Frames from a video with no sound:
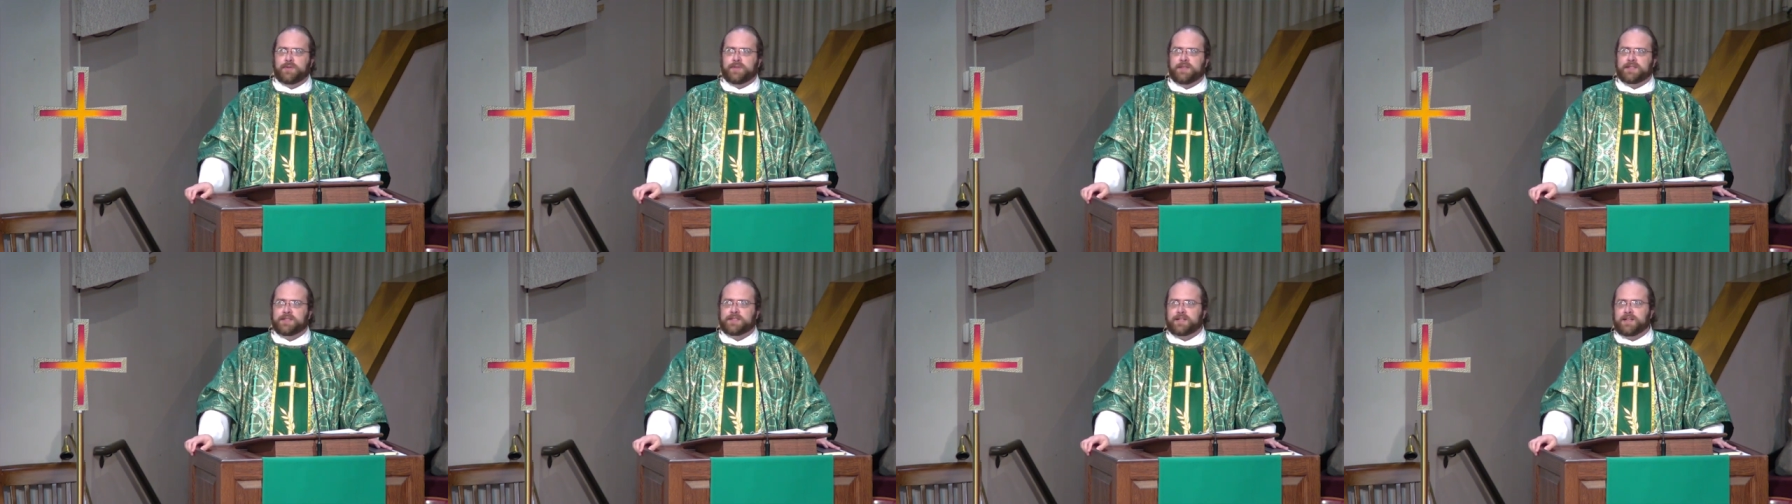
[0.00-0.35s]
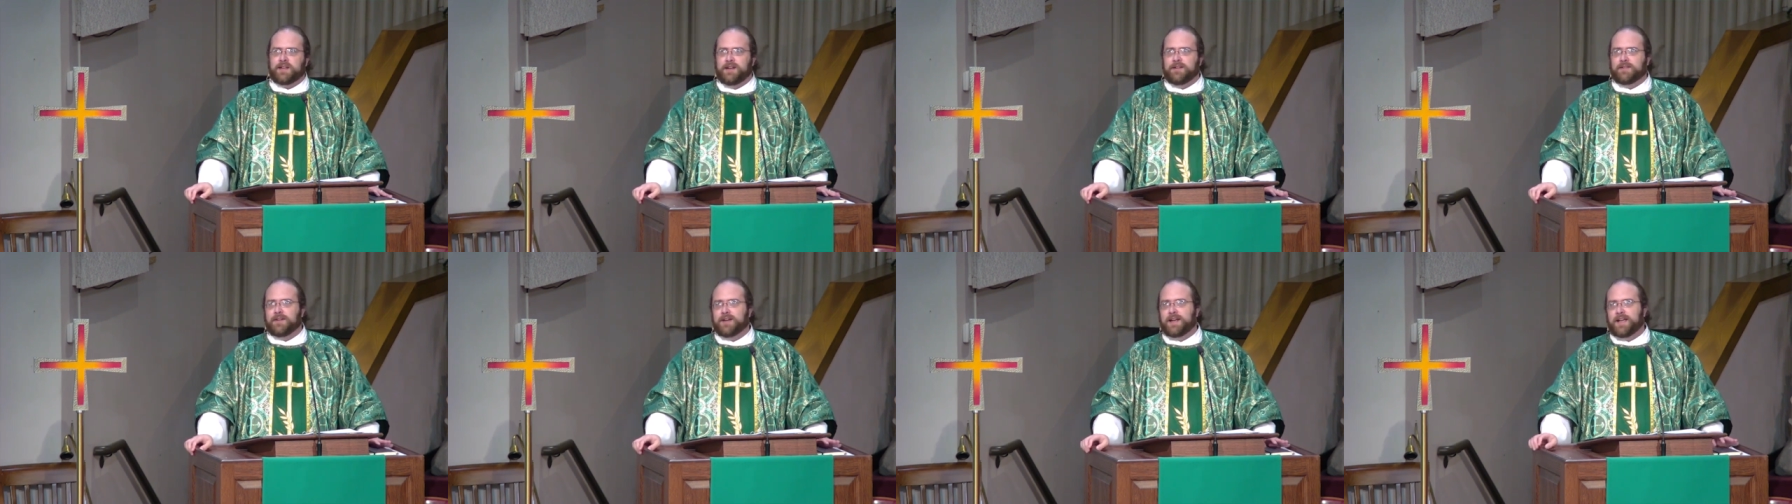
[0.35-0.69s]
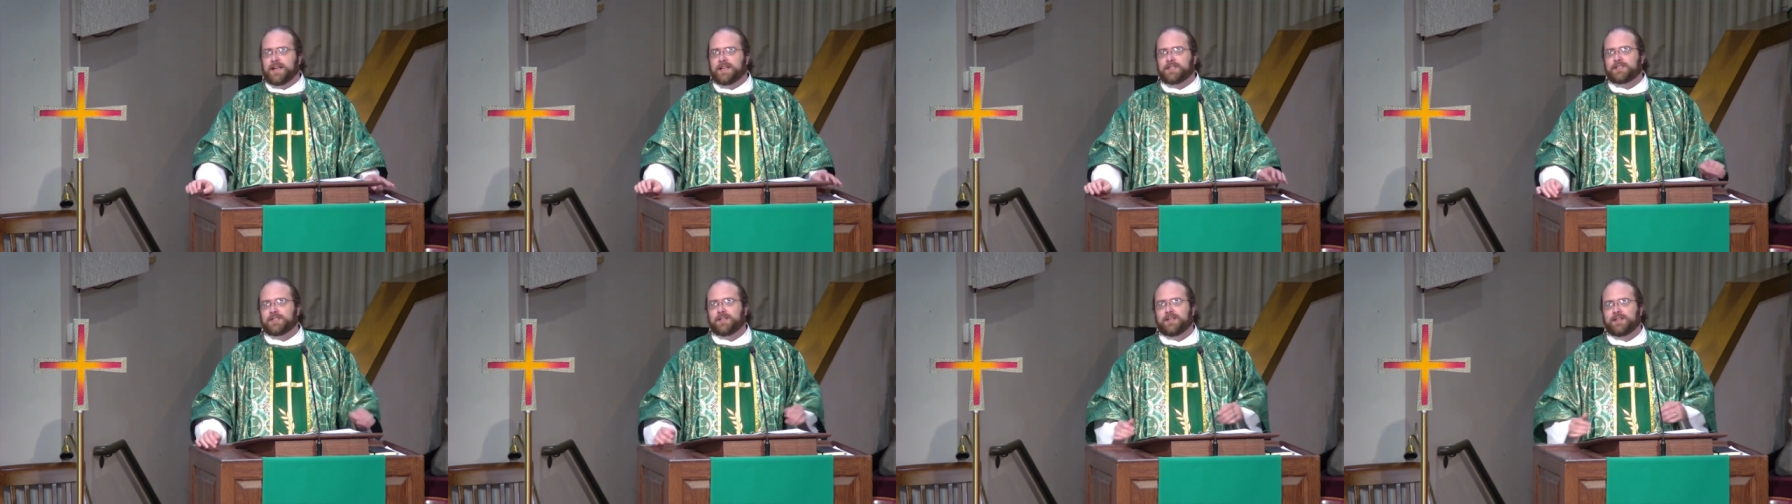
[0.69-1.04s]
this
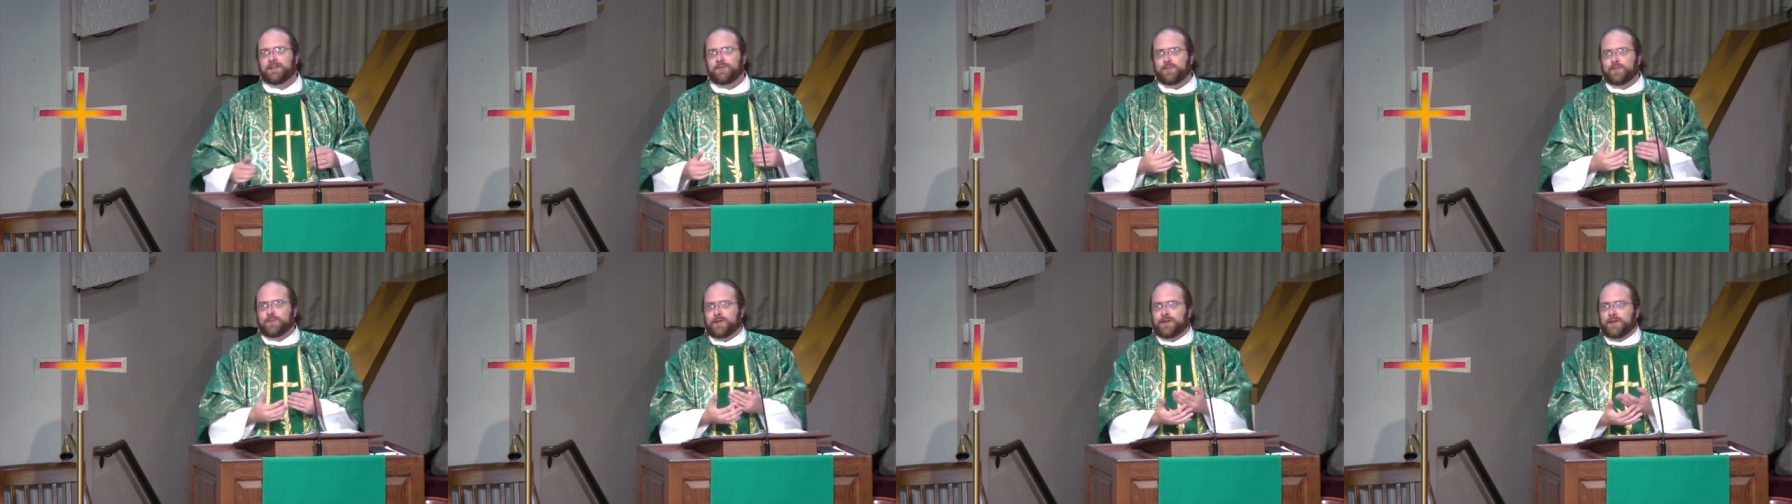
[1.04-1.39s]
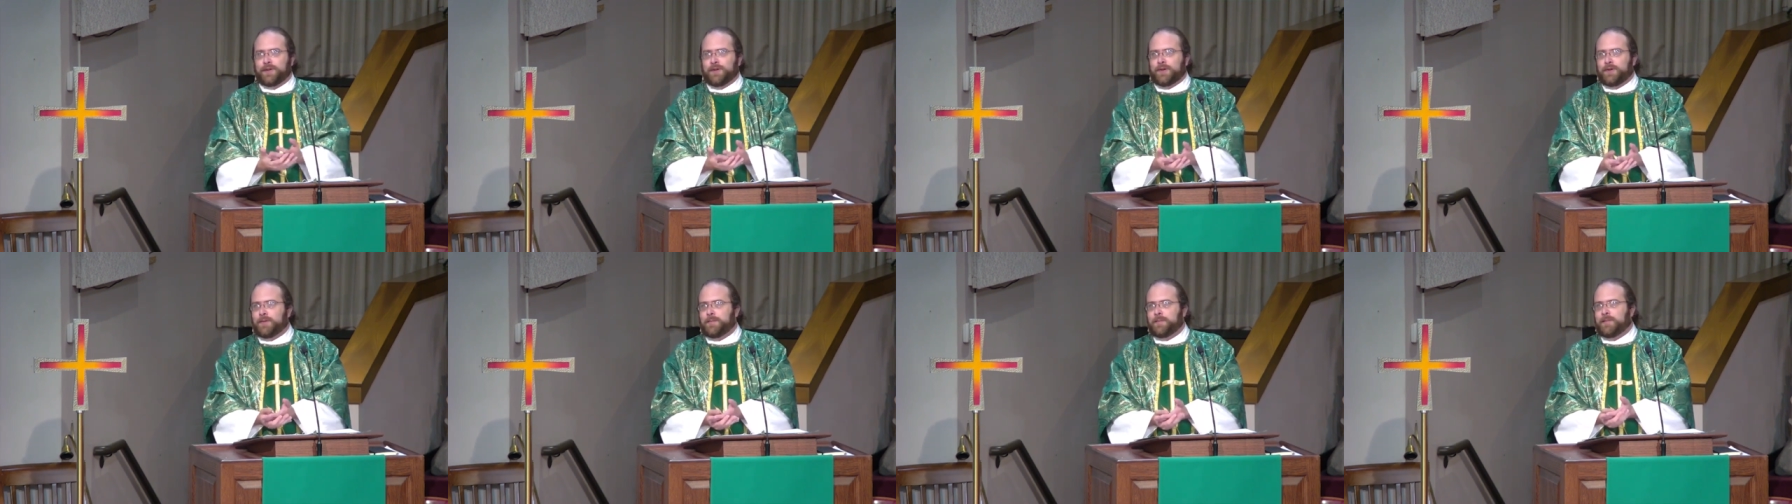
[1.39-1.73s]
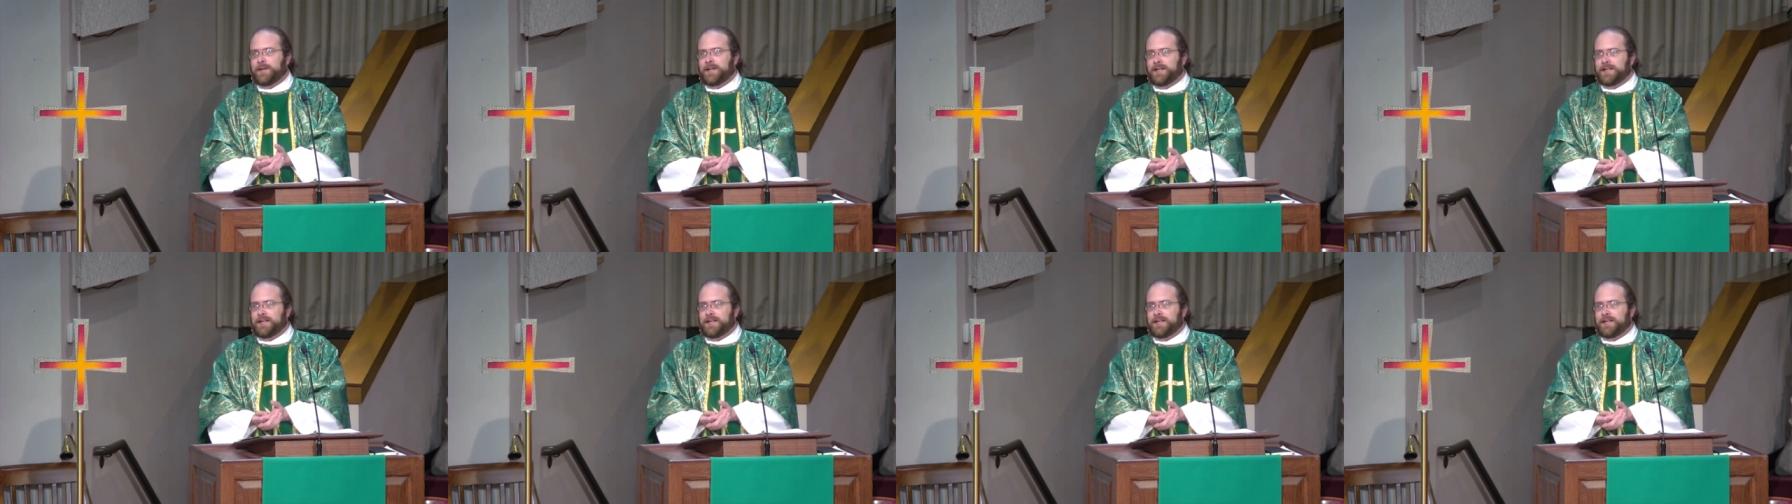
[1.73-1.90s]
congregation in Rome,